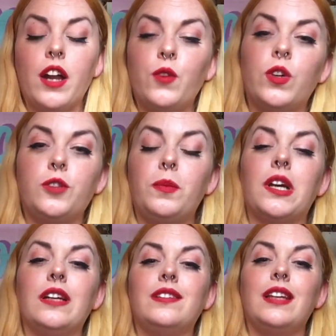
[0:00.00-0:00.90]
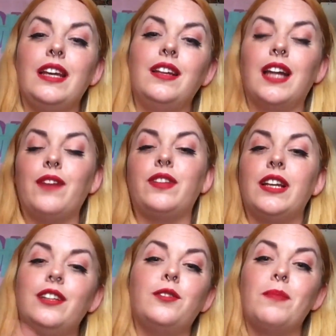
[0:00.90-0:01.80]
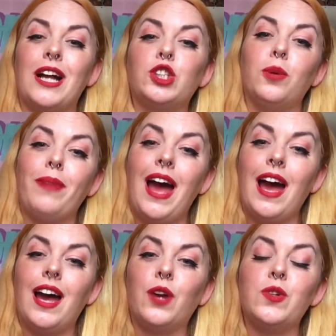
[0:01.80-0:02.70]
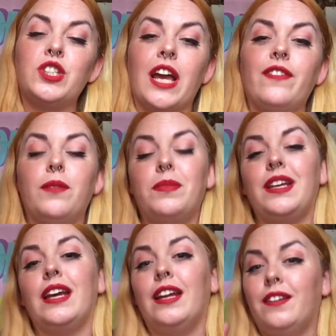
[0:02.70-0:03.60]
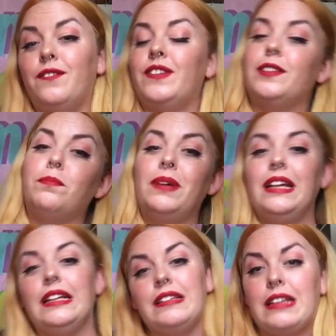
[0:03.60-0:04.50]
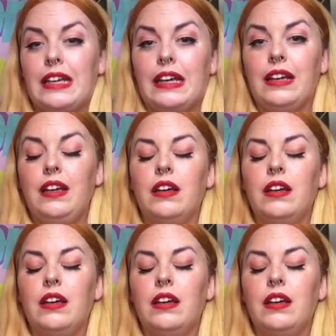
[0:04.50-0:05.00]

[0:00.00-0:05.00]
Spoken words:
It was because he left his magical bag, which gave him the invisibility,